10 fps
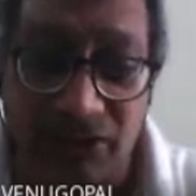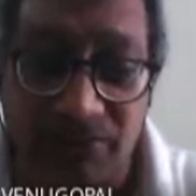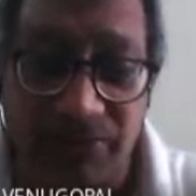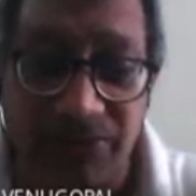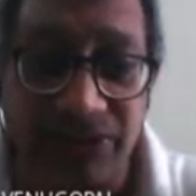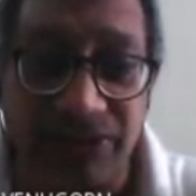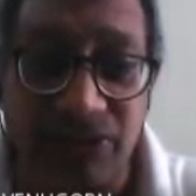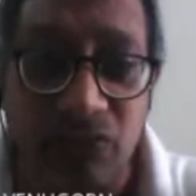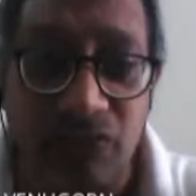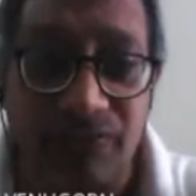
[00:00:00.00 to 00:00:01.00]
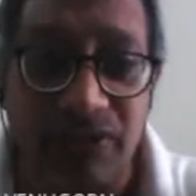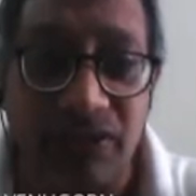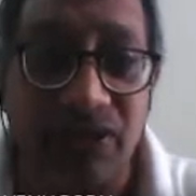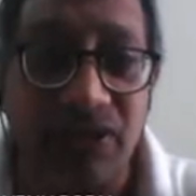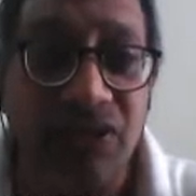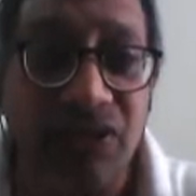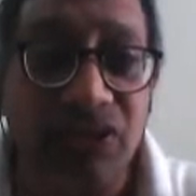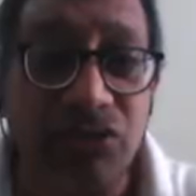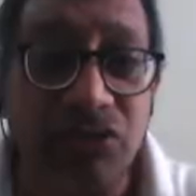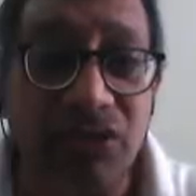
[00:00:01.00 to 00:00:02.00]
much thing over there. So
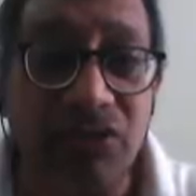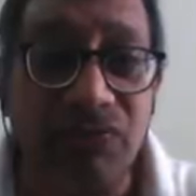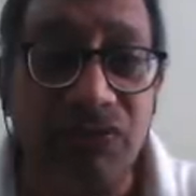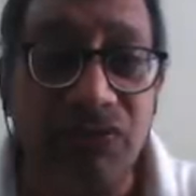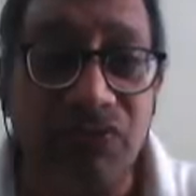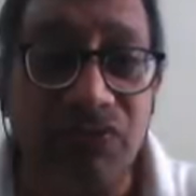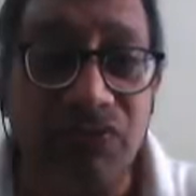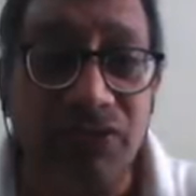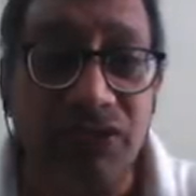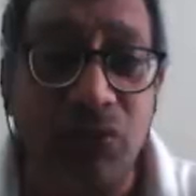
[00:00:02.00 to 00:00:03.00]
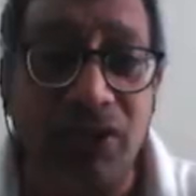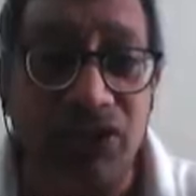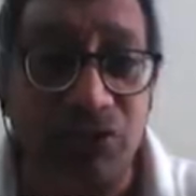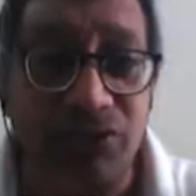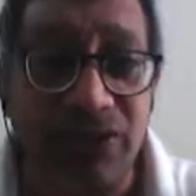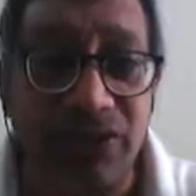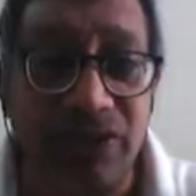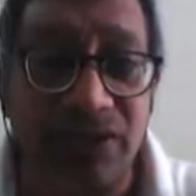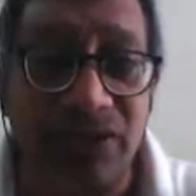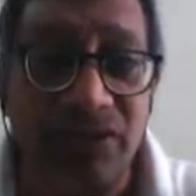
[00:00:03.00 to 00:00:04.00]
if you, without an associate,
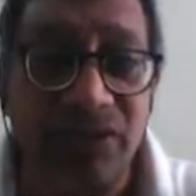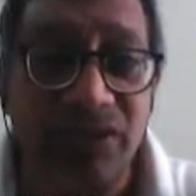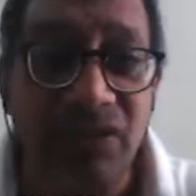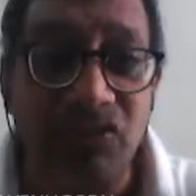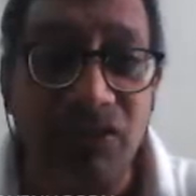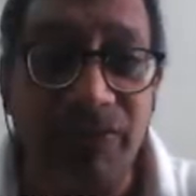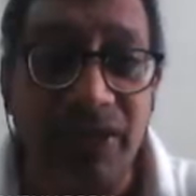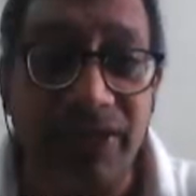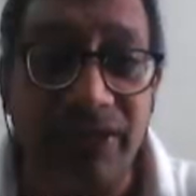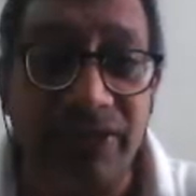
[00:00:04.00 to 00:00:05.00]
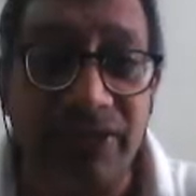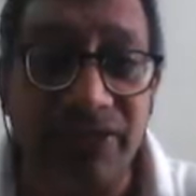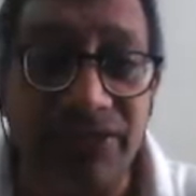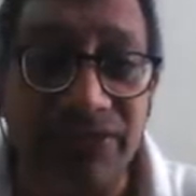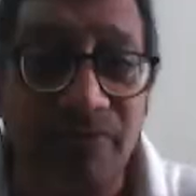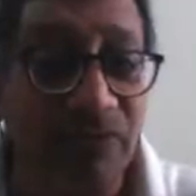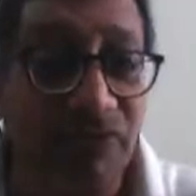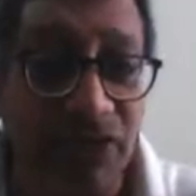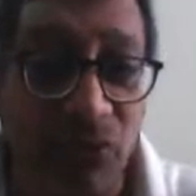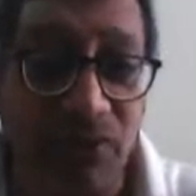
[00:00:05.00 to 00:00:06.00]
it will be like this.
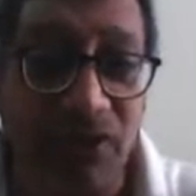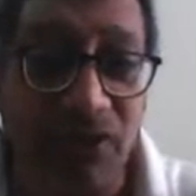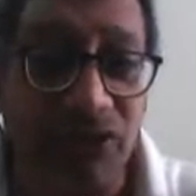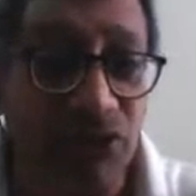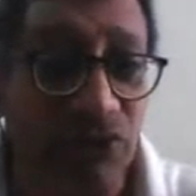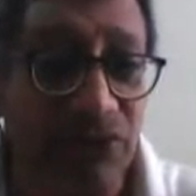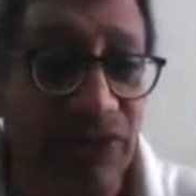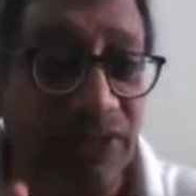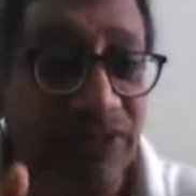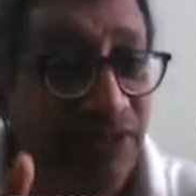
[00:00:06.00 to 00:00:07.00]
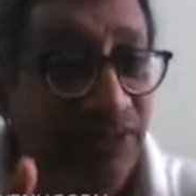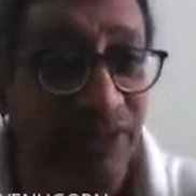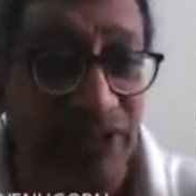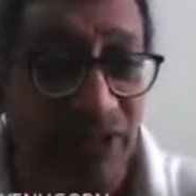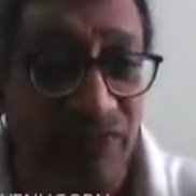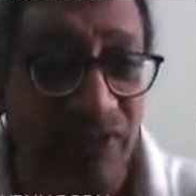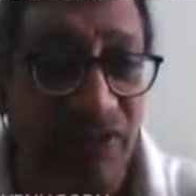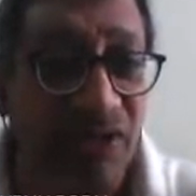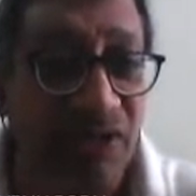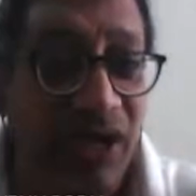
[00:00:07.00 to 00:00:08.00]
Without an associate, single server,
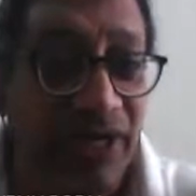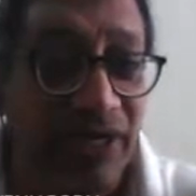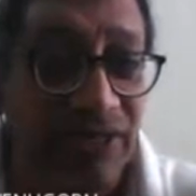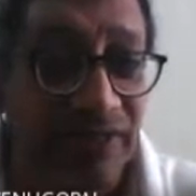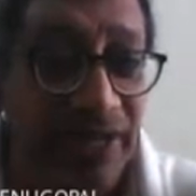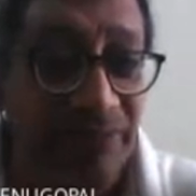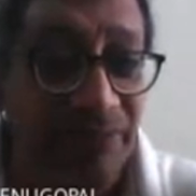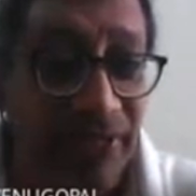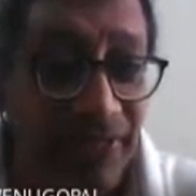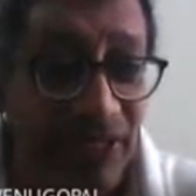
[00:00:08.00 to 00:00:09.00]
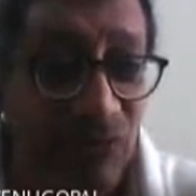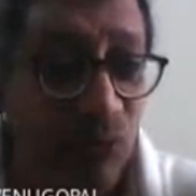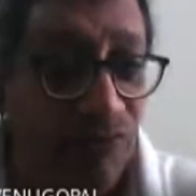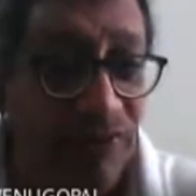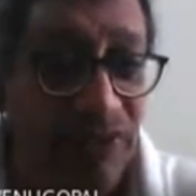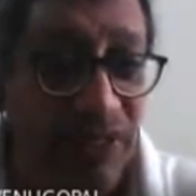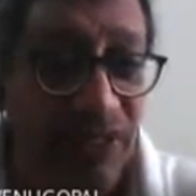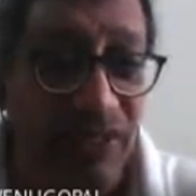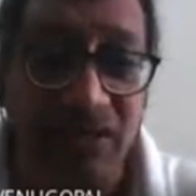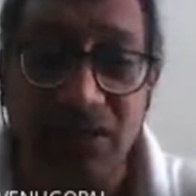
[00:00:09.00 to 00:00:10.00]
and the time taken over there
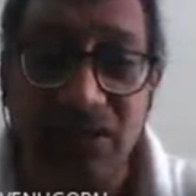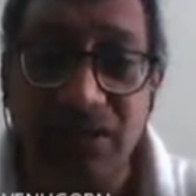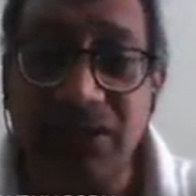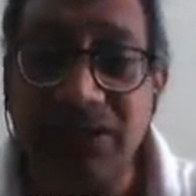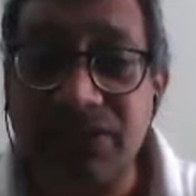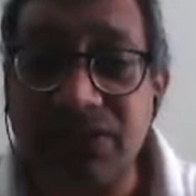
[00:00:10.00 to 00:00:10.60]
is